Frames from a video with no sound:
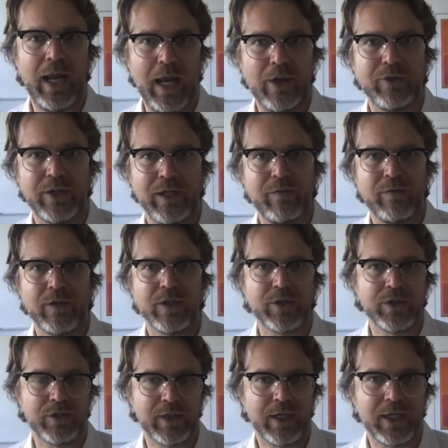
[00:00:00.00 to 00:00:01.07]
our
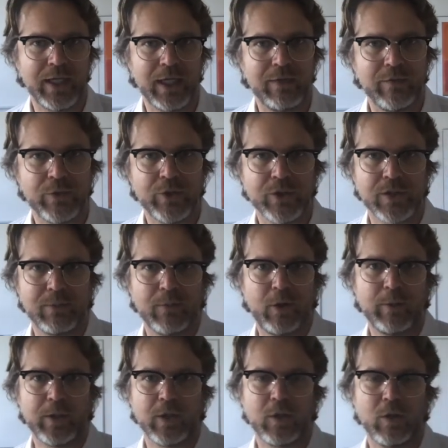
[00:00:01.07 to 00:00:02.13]
definition that I gave you just a
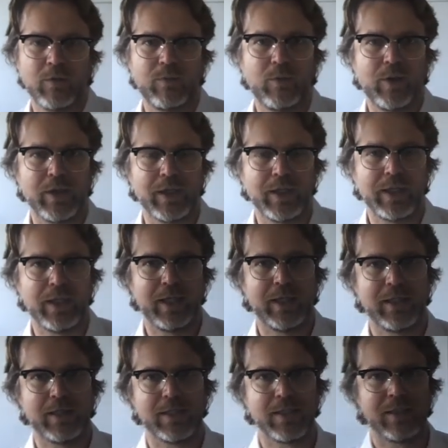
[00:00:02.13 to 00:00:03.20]
moment ago of what
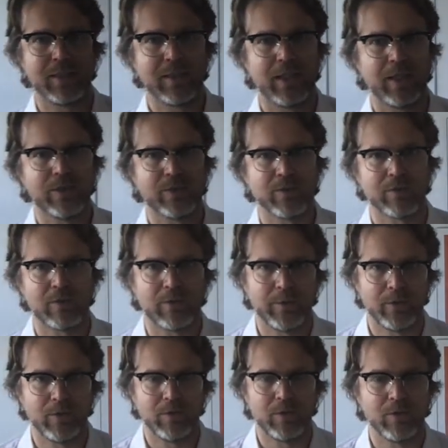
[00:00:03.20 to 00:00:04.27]
is international
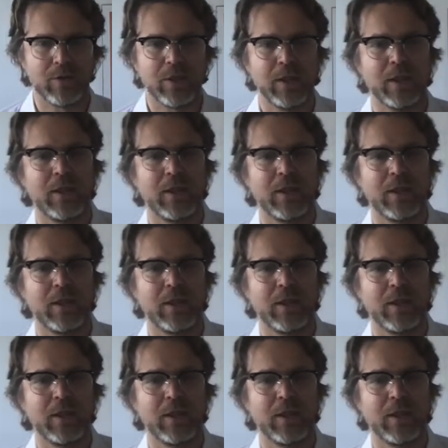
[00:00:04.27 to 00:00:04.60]
criminal law.